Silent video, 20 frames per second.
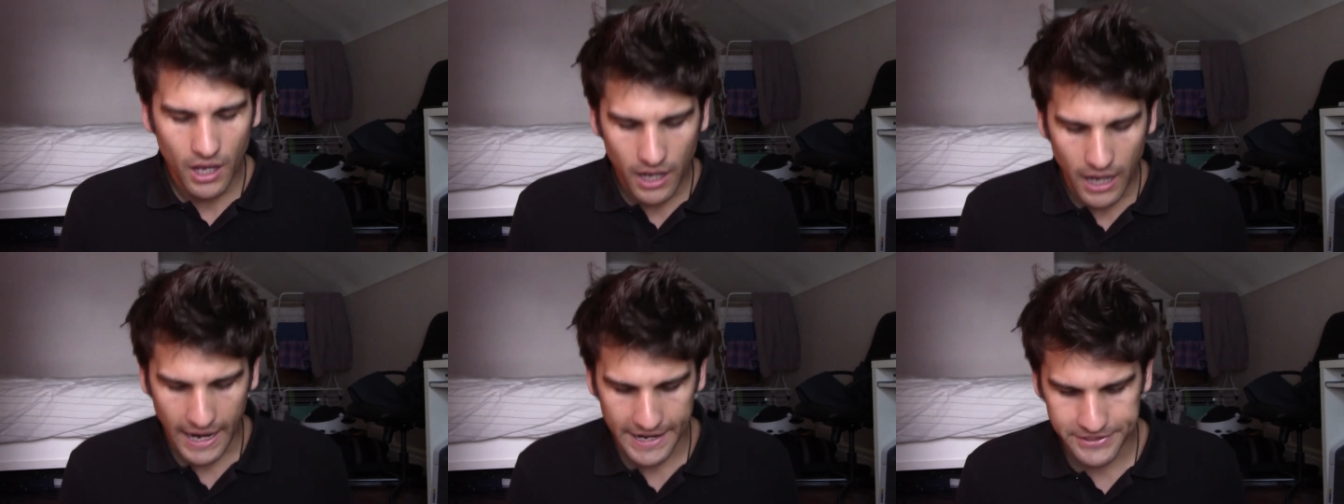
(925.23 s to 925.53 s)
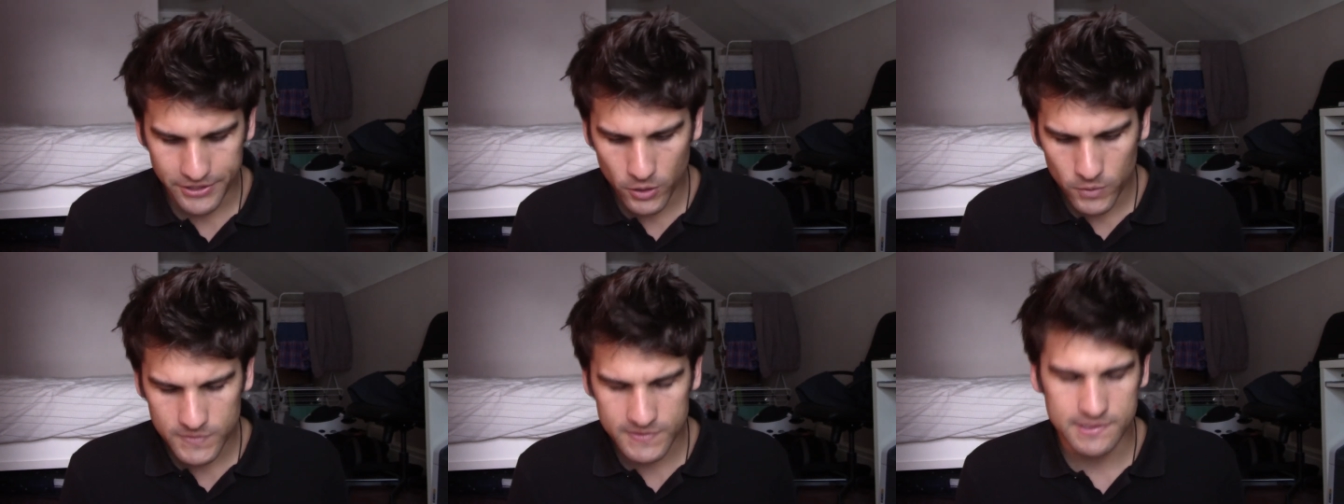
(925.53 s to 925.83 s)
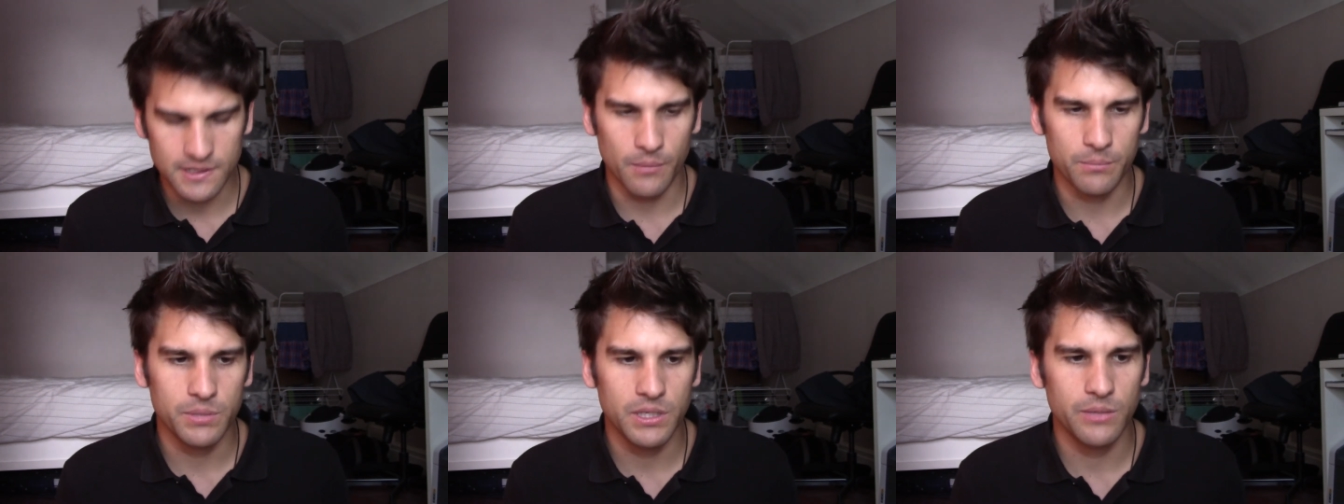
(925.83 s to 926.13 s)
I know
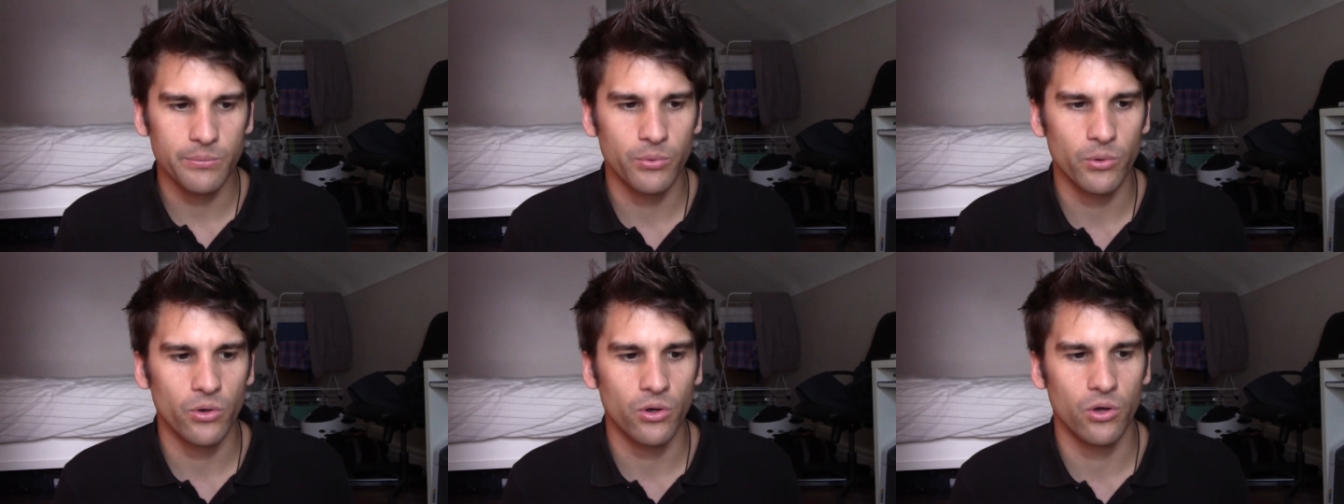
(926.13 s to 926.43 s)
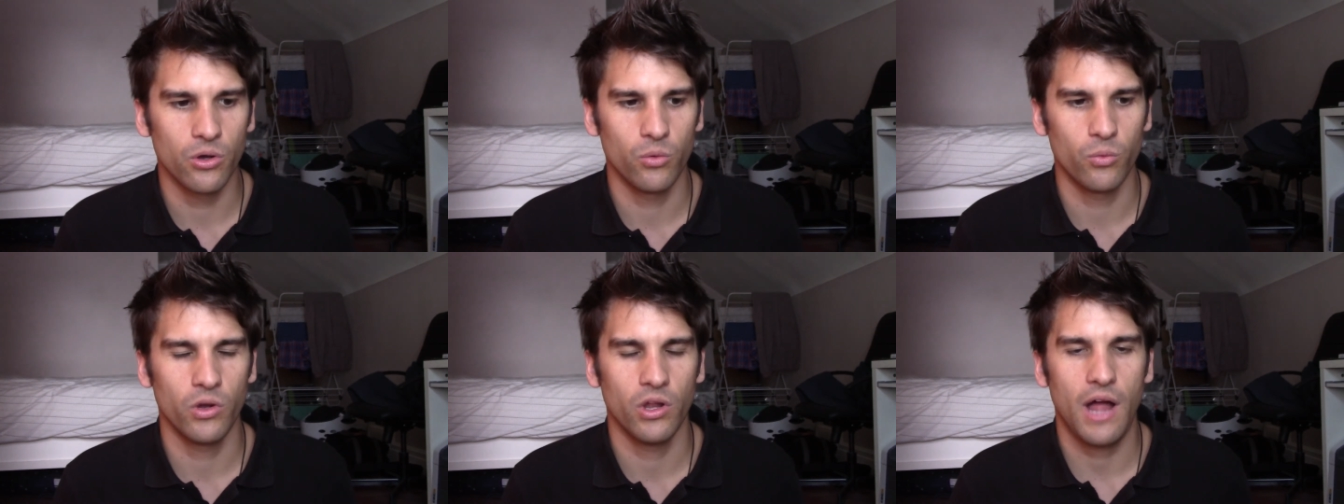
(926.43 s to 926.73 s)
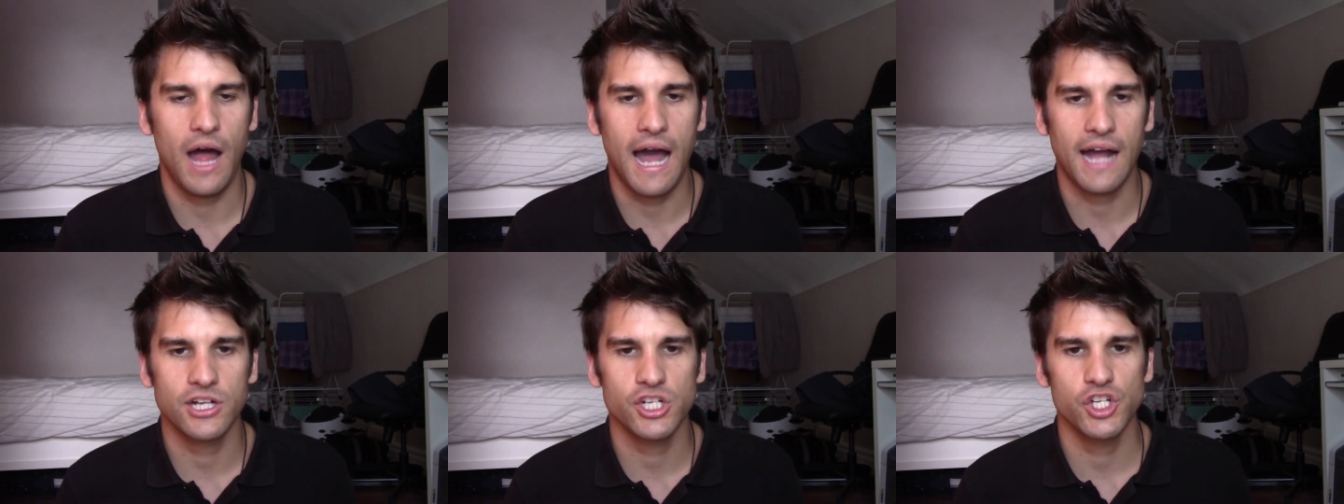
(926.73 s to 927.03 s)
some people will
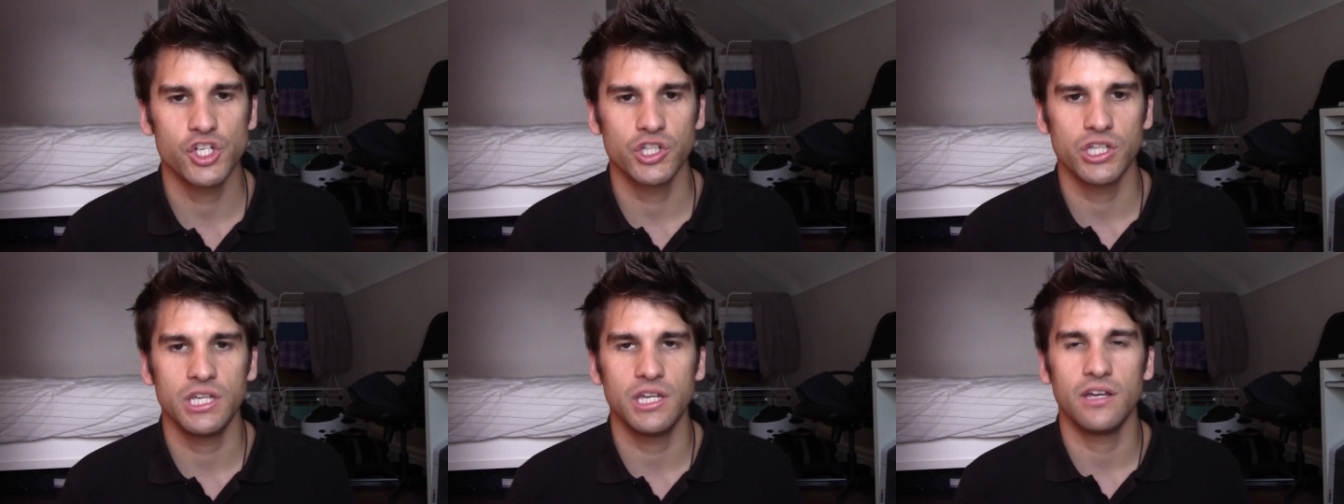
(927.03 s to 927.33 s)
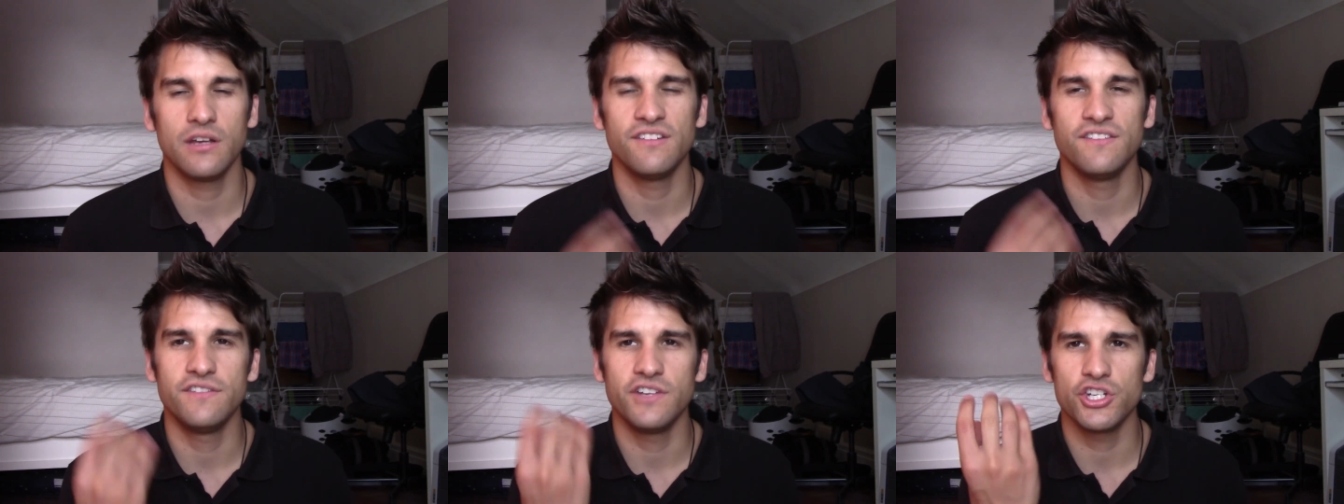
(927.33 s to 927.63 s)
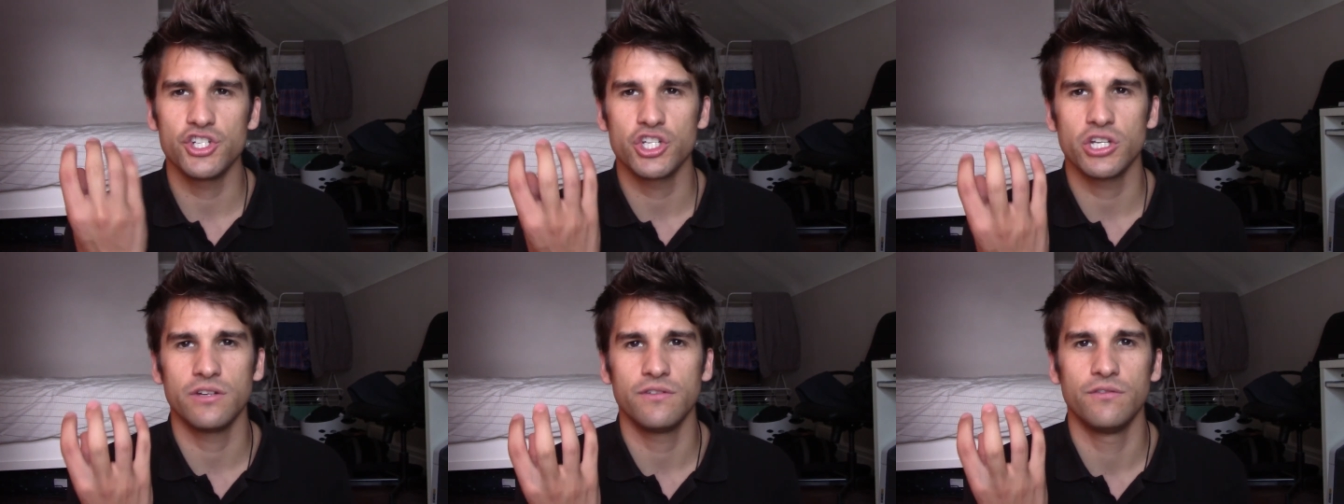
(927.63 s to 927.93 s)
actually
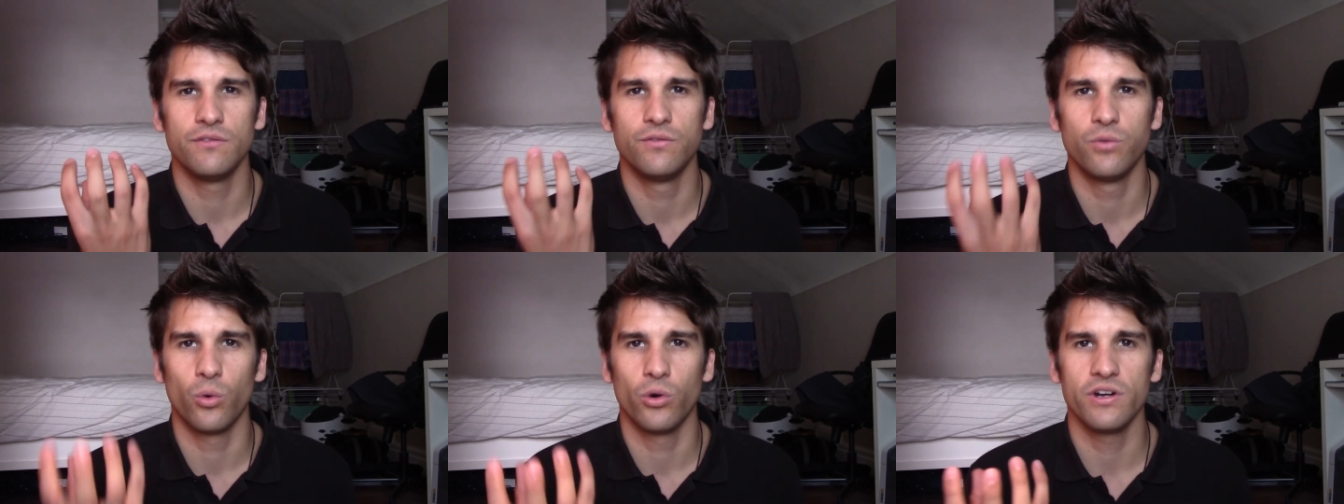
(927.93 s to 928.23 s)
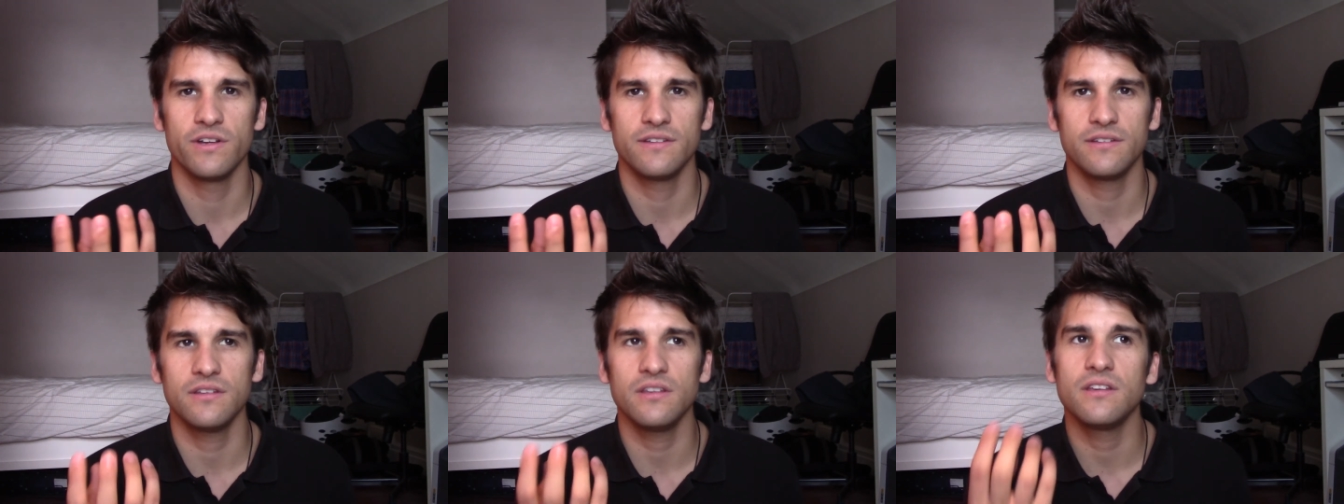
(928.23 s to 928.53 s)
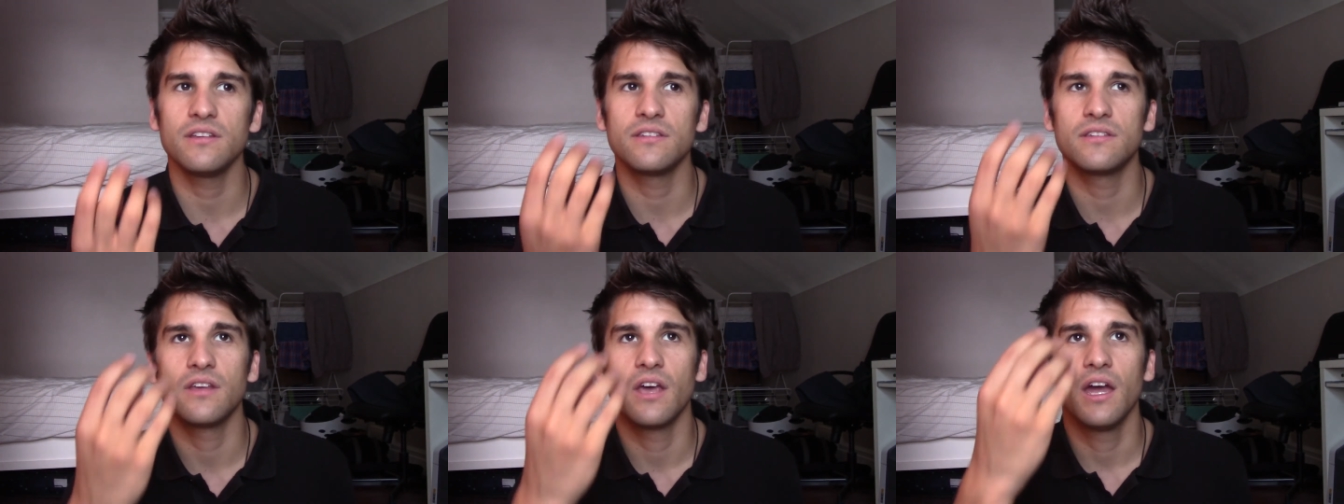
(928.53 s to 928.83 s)
envision
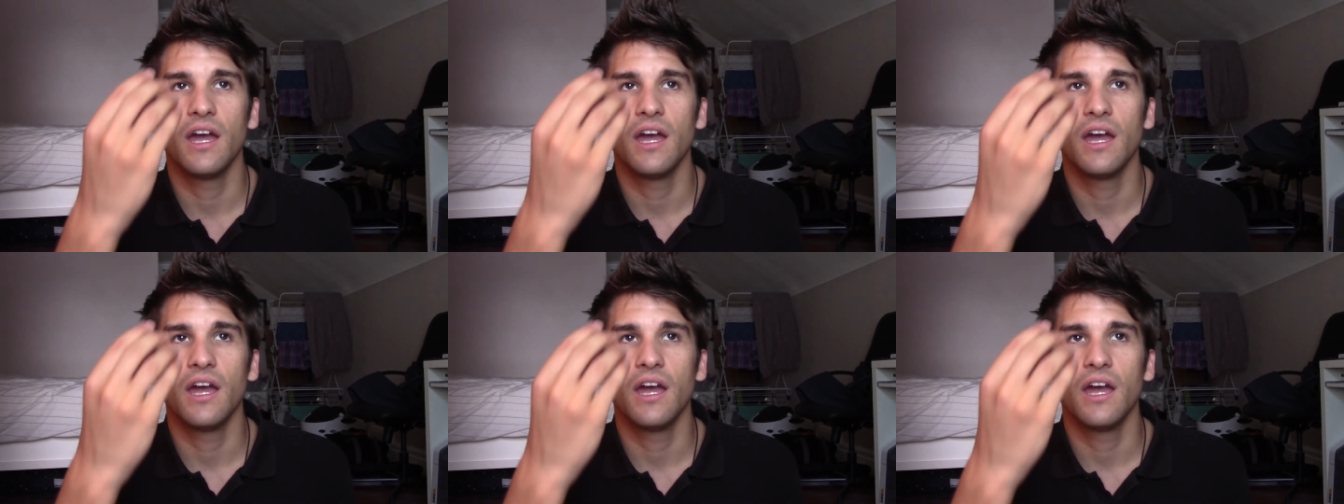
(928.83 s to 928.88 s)
vortices